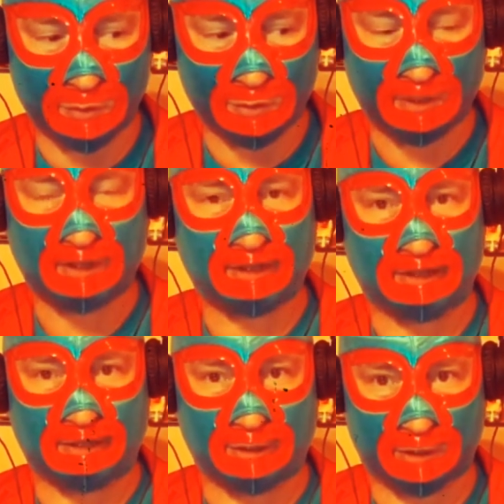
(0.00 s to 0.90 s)
the
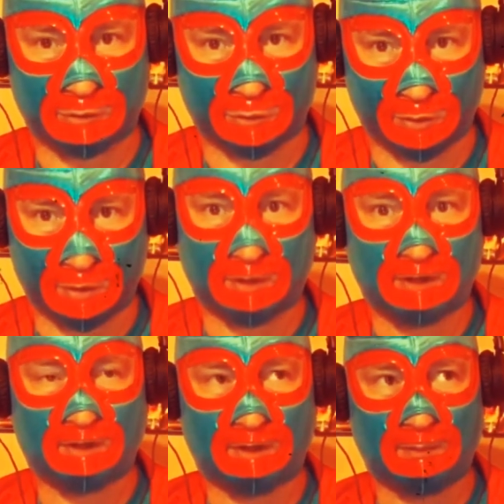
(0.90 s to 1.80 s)
doctor
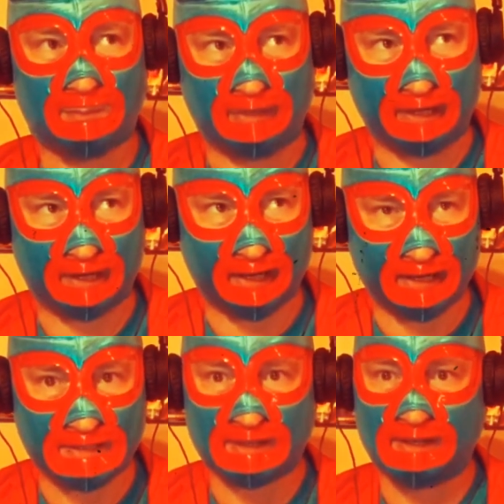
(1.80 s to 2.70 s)
Pickles,
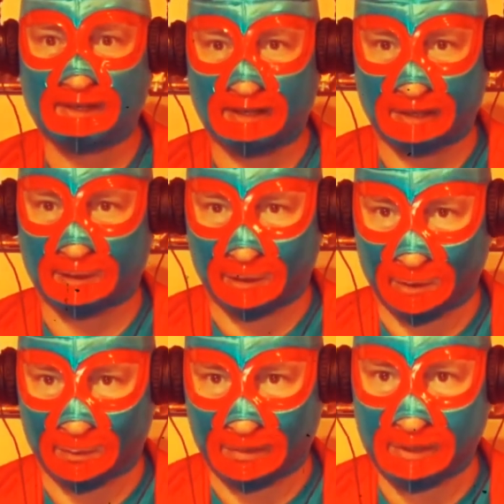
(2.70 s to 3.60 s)
he called
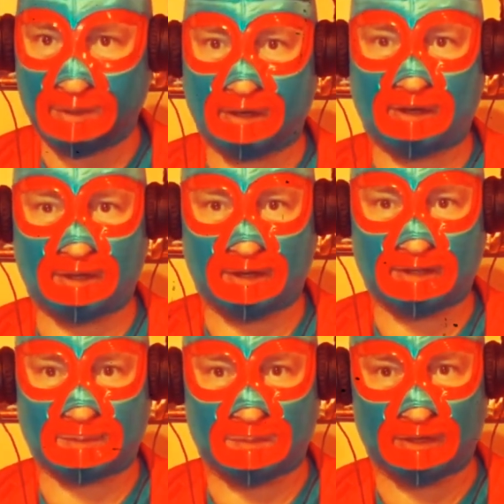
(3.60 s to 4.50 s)
me and he asked
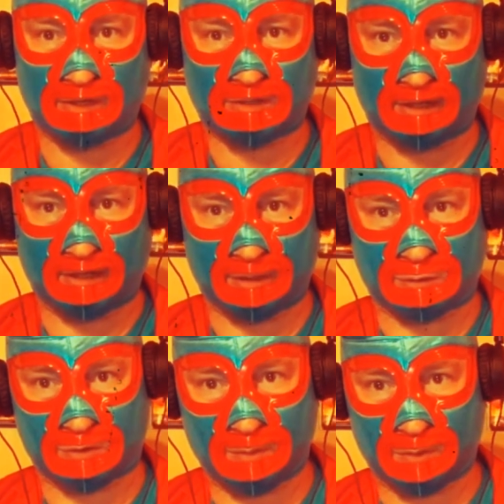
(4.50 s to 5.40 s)
me, he said, El
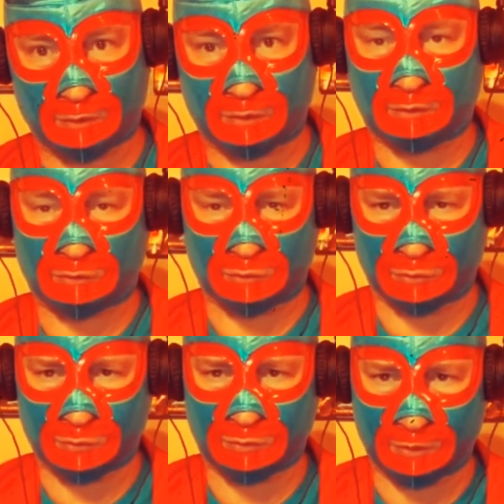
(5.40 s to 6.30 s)
Scriblo, do you
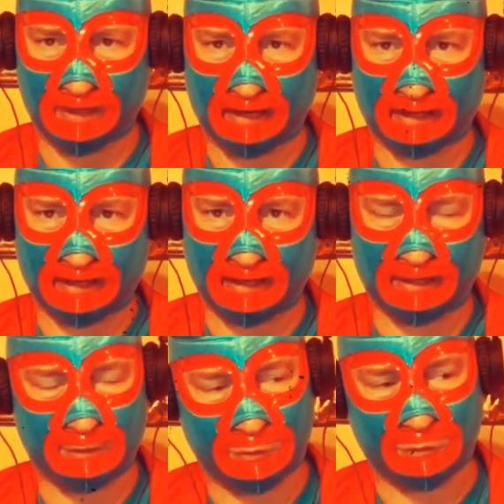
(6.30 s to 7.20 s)
know that guy? You know